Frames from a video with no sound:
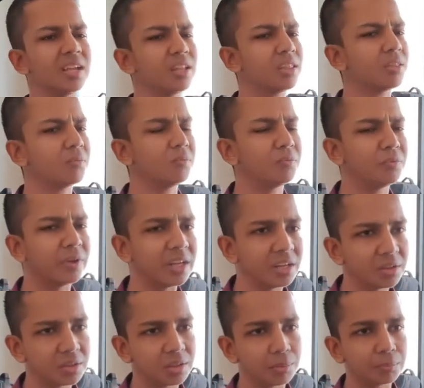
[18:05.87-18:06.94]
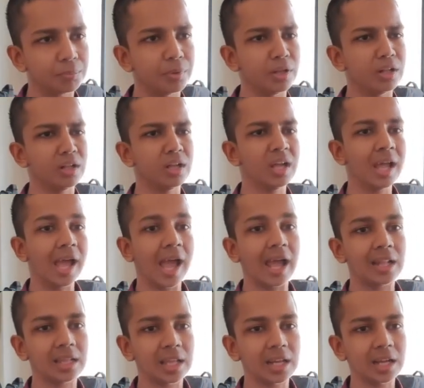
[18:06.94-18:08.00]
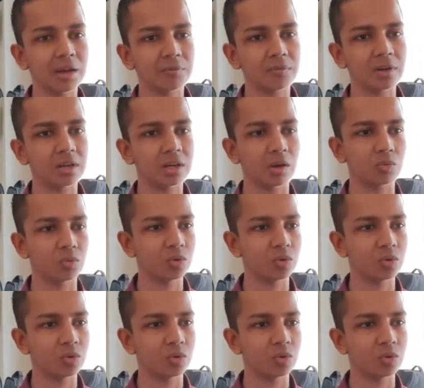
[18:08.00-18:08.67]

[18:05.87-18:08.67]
It's very simple. And then after